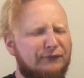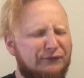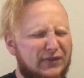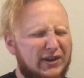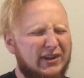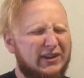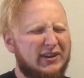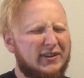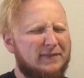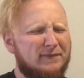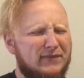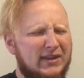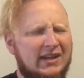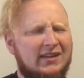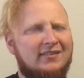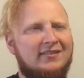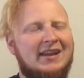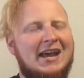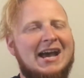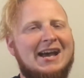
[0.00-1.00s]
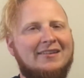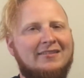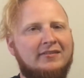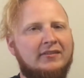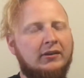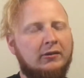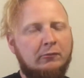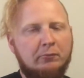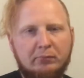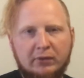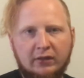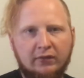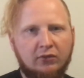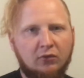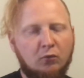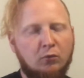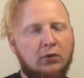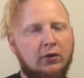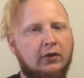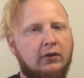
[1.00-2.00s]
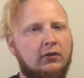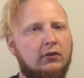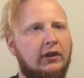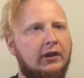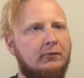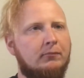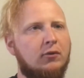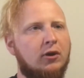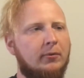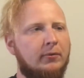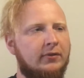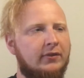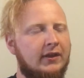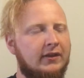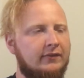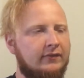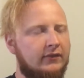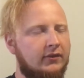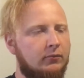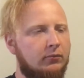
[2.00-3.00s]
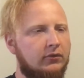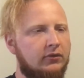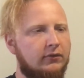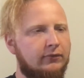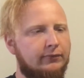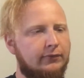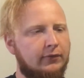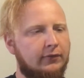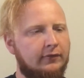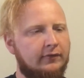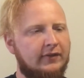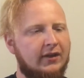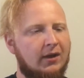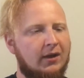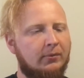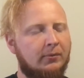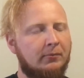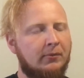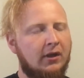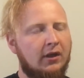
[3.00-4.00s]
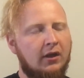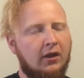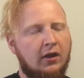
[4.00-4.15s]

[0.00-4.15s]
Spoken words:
very fantastic piece of work like Marmozets did with the first album,